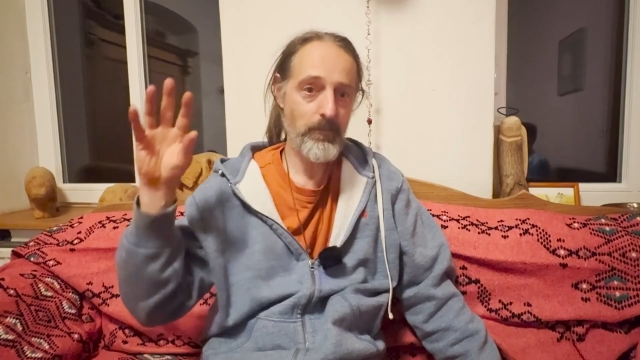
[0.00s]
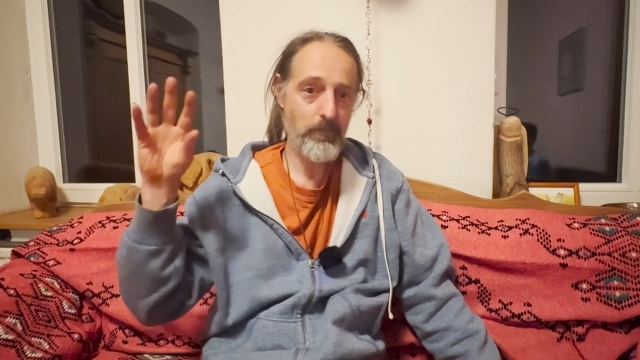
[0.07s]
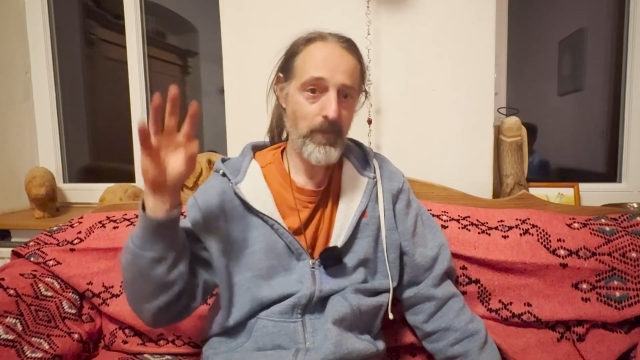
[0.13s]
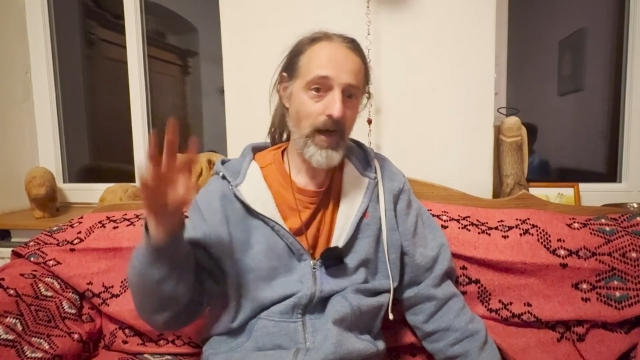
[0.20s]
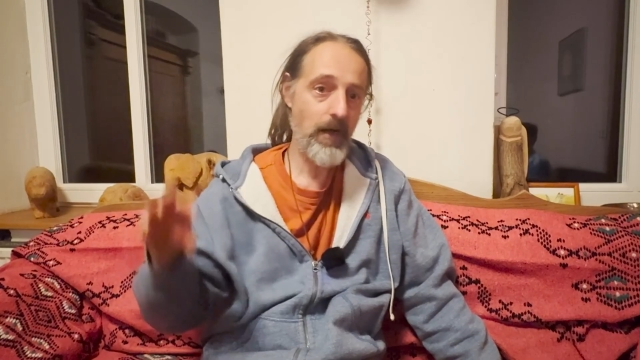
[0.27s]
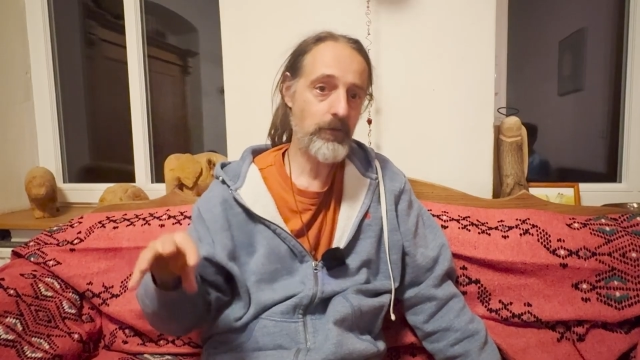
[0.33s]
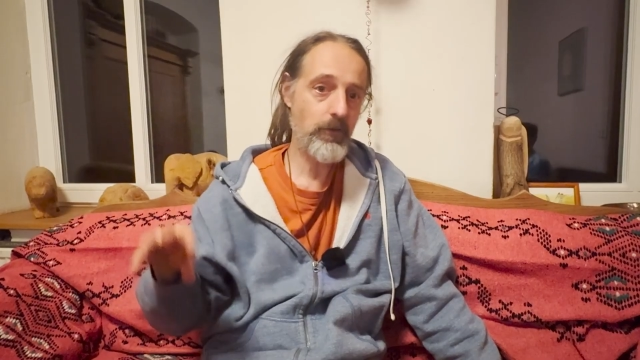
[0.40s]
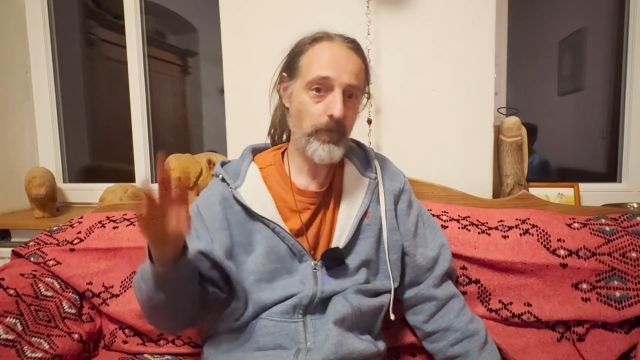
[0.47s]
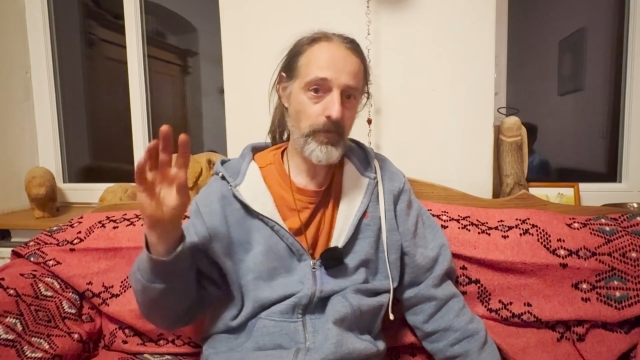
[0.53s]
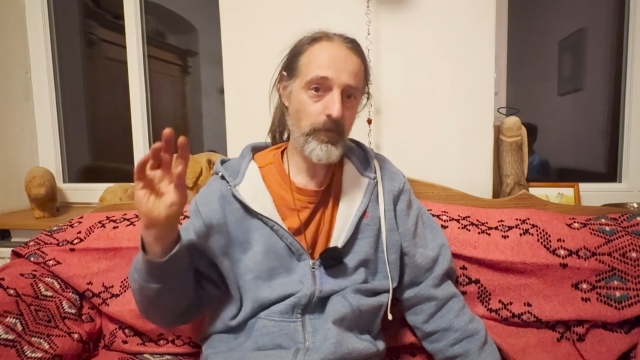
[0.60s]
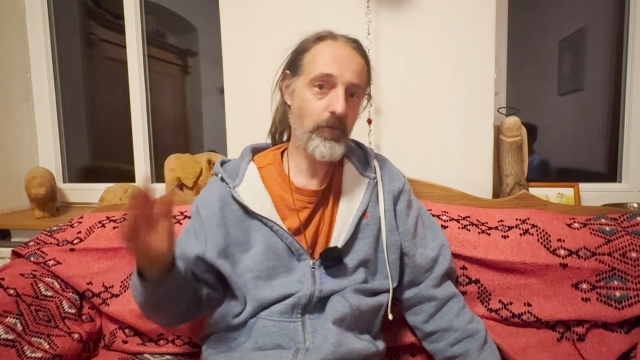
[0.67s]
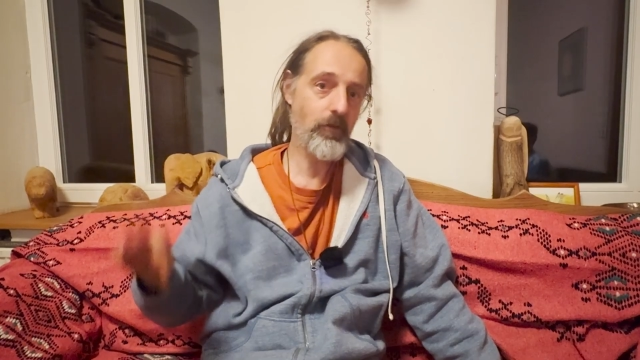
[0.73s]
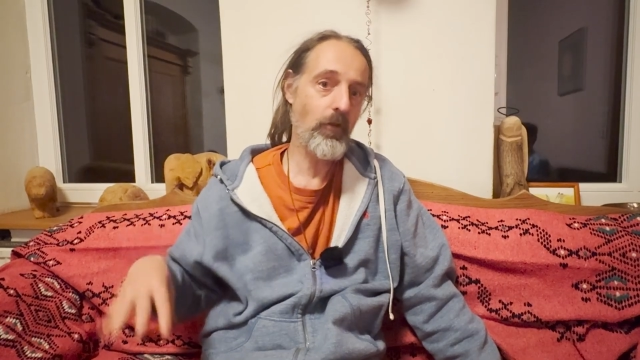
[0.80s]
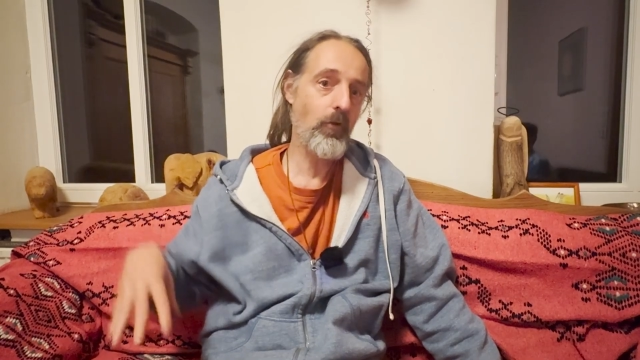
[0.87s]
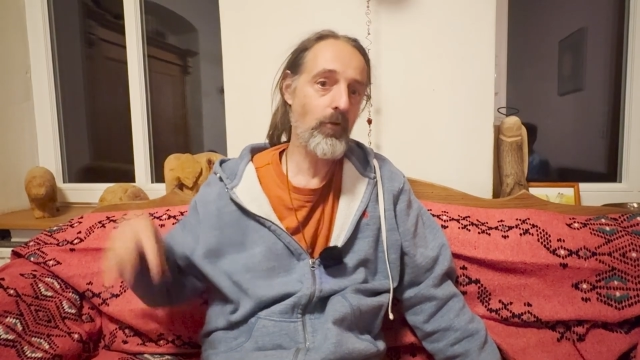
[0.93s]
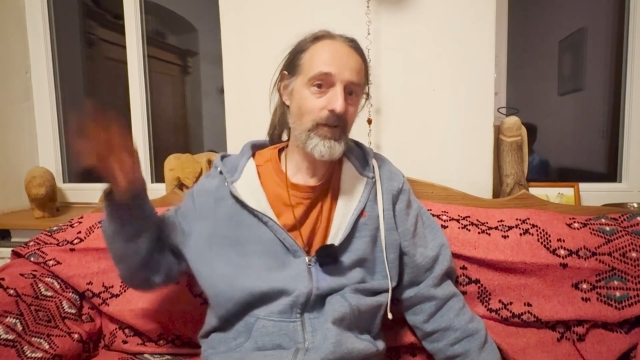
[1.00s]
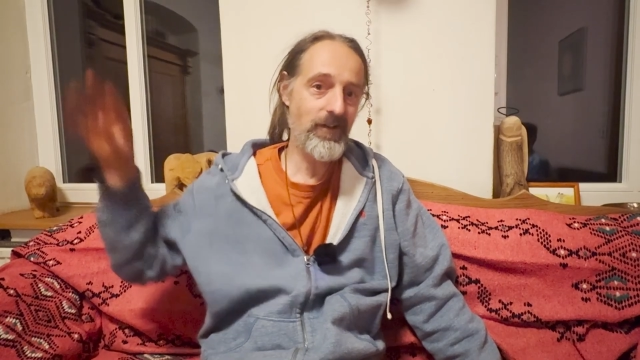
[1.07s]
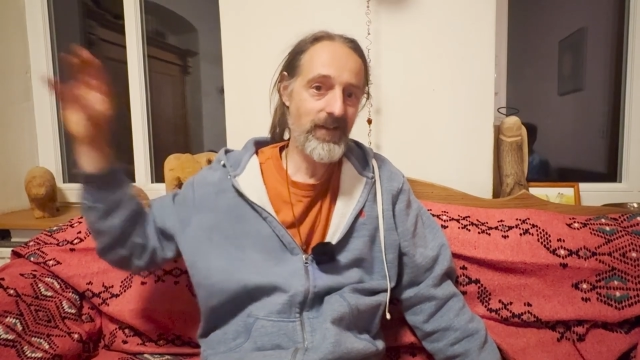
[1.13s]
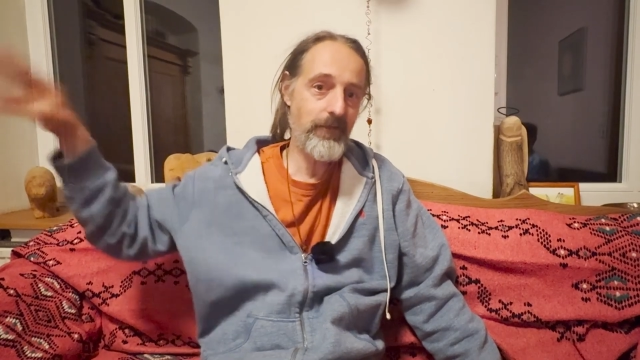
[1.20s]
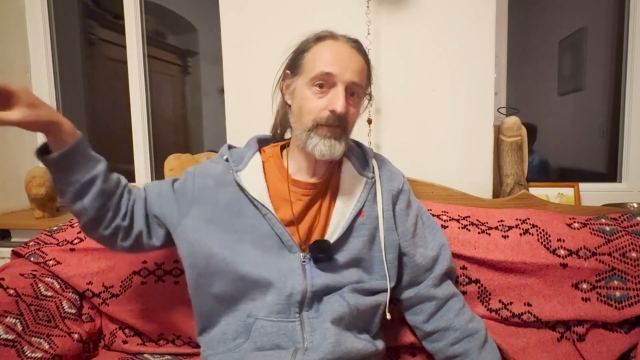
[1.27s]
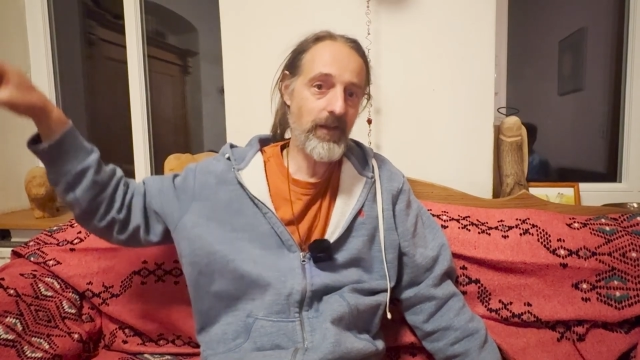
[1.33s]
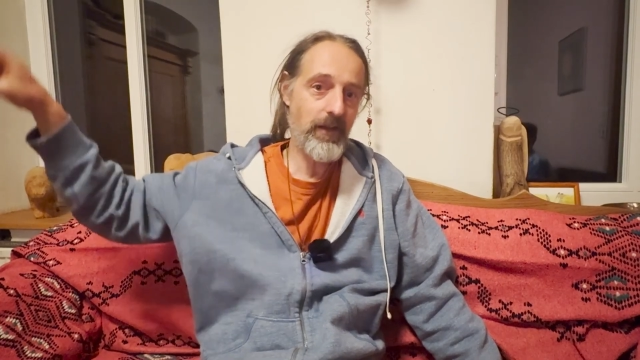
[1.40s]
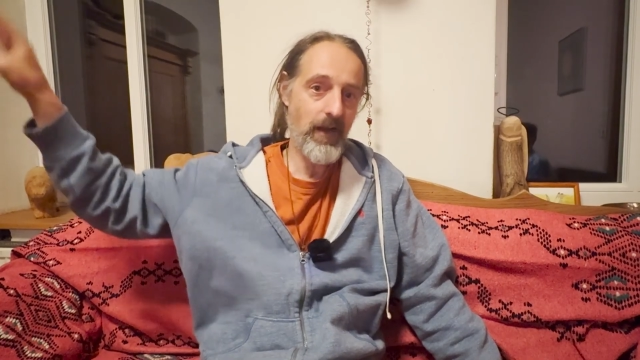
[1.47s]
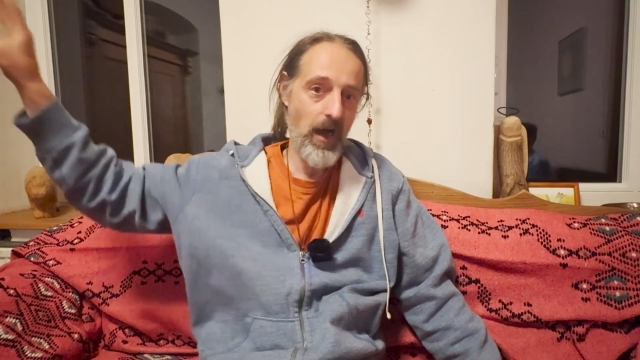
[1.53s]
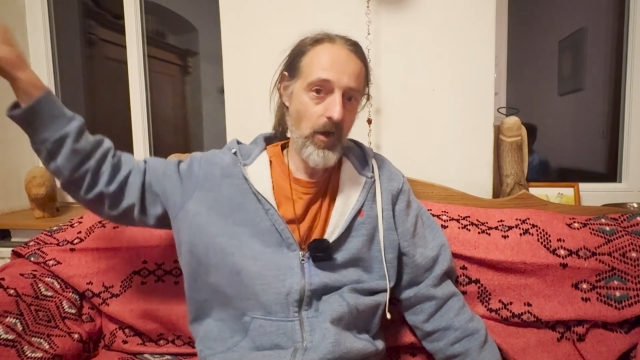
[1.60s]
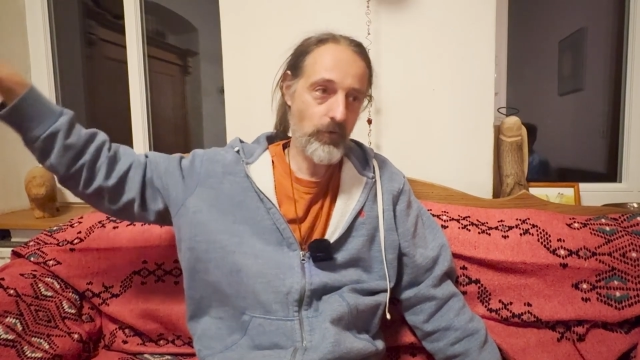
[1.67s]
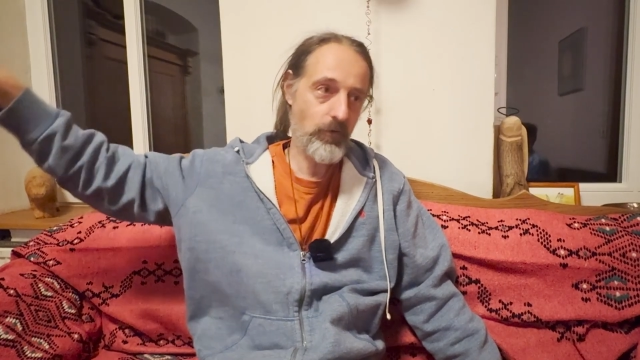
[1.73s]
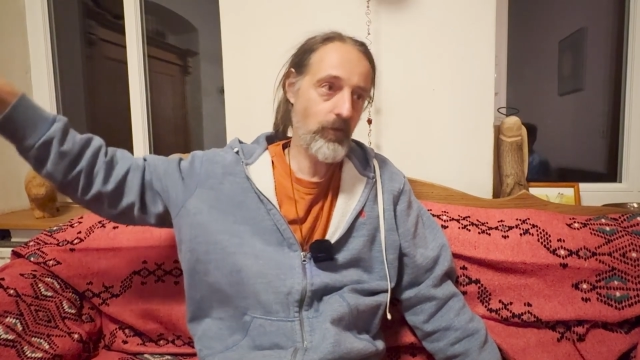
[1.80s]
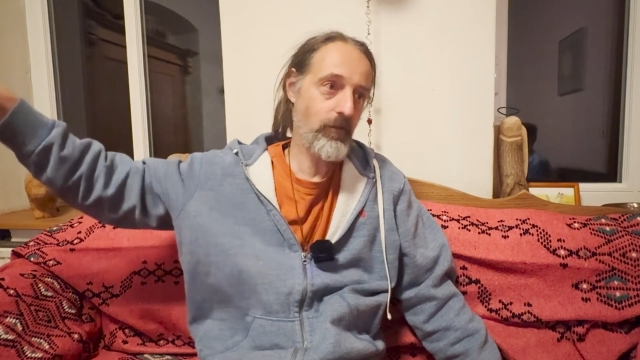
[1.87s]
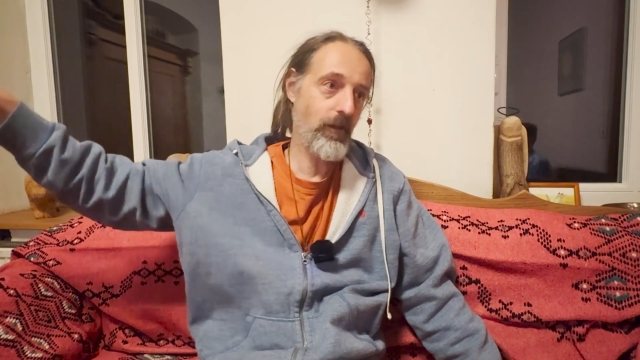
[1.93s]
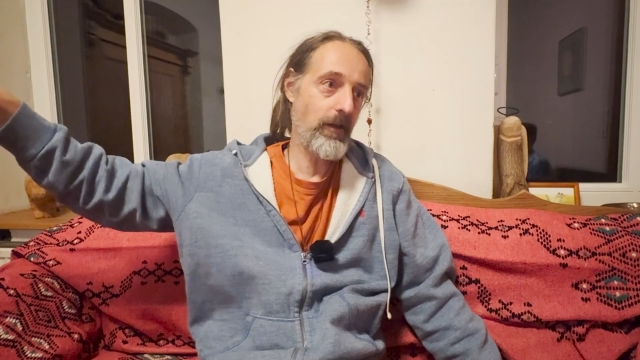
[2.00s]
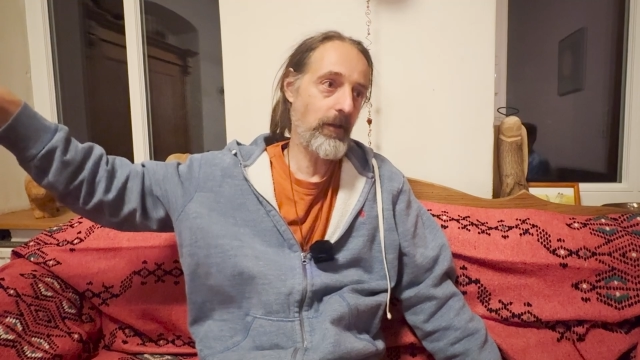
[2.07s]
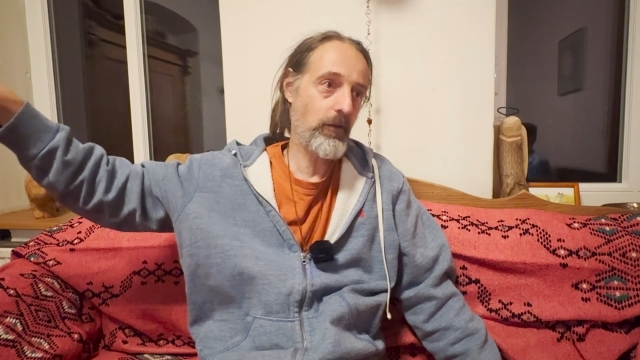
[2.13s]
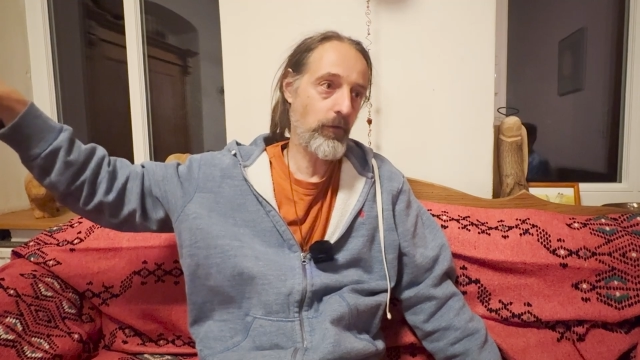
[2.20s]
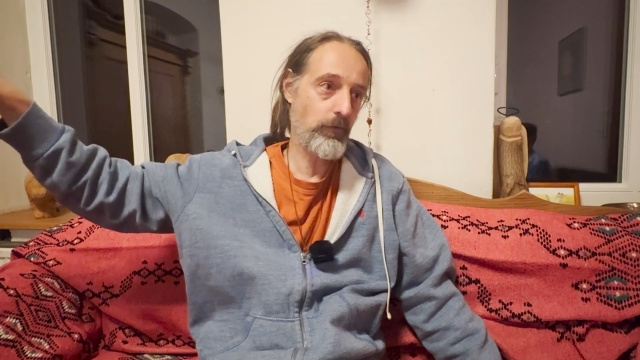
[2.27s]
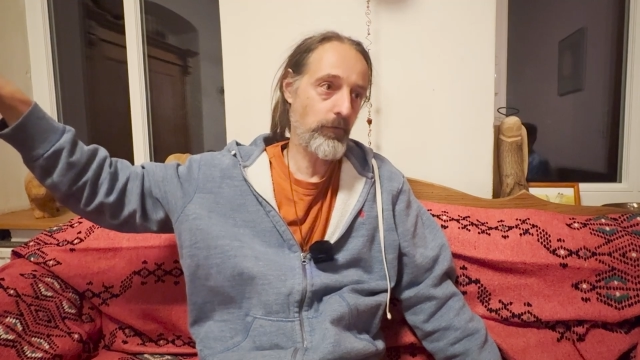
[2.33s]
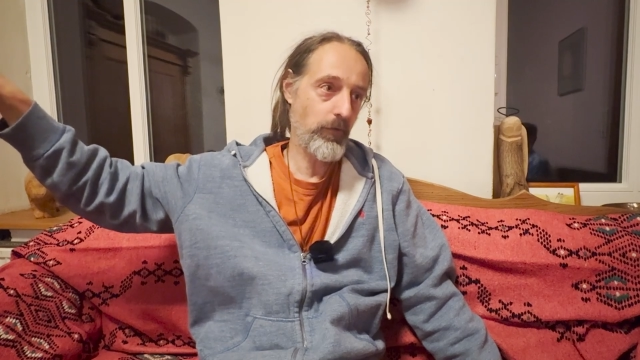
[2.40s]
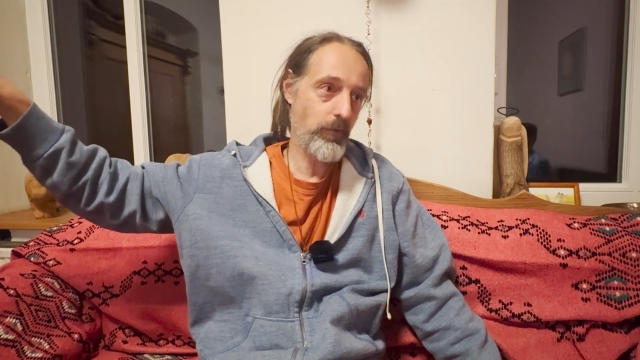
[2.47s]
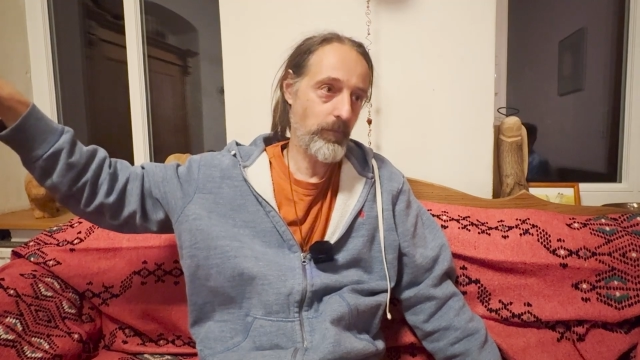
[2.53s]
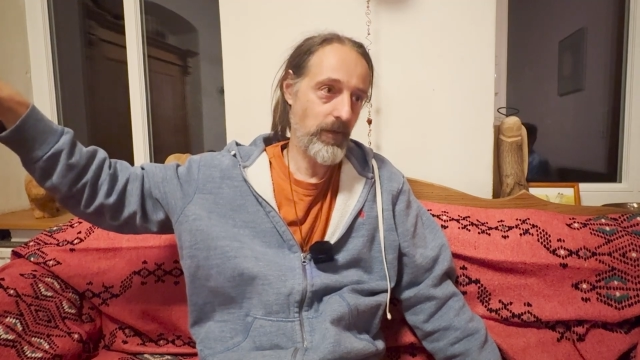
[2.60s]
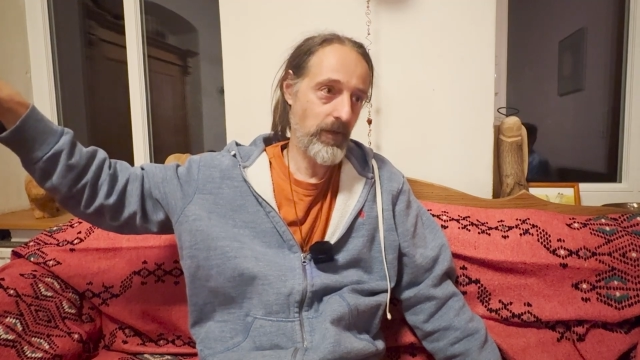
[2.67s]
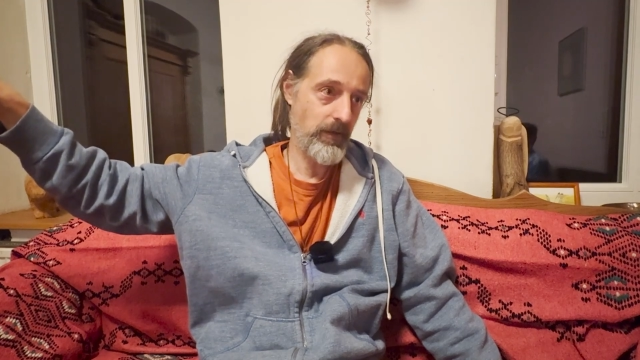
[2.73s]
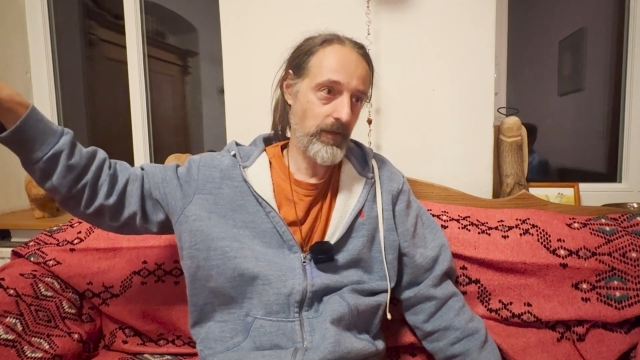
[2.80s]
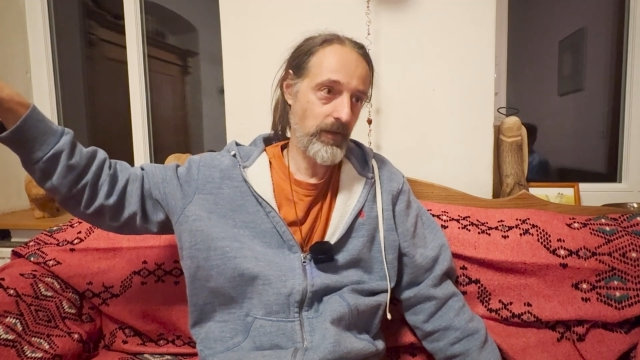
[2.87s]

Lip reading: part of the soul living outside of your body.